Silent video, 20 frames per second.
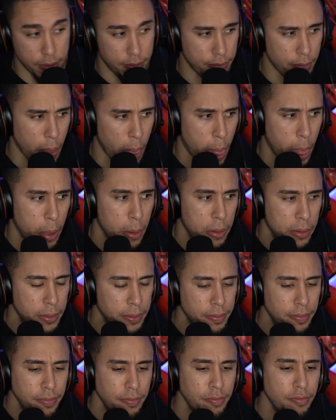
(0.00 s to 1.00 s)

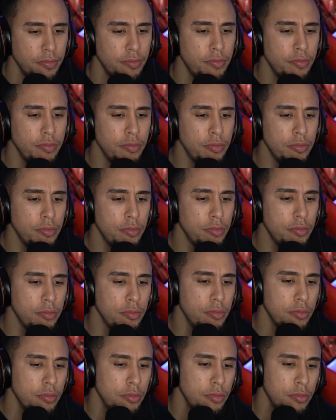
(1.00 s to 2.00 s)

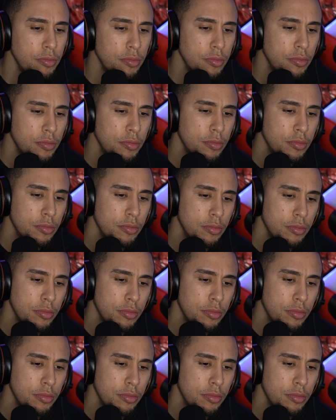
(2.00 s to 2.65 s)
This person isn't speaking.